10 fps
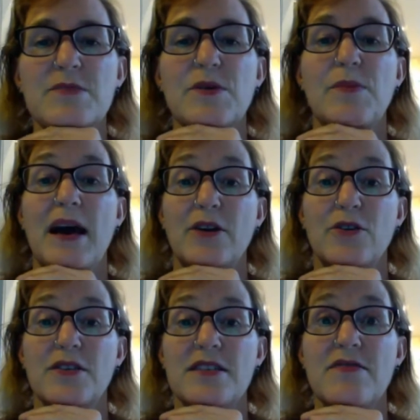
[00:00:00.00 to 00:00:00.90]
but
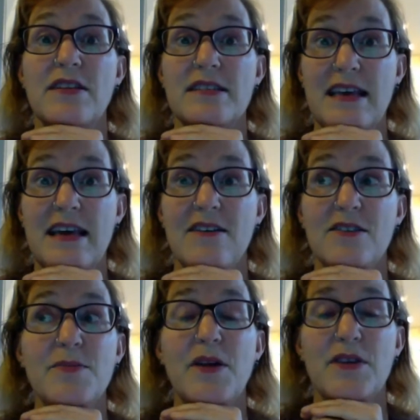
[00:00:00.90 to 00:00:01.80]
patterns that scale
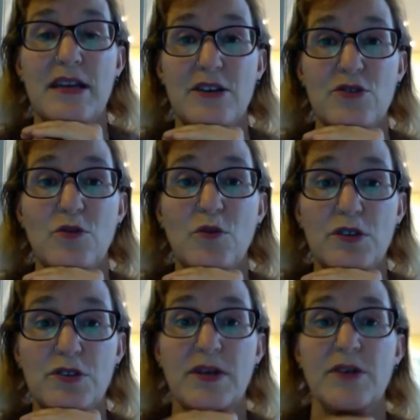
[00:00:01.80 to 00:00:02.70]
about the natural
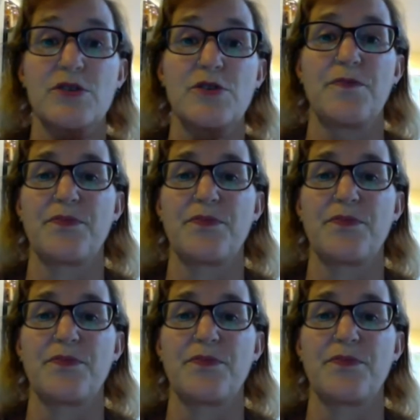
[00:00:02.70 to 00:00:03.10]
world around you.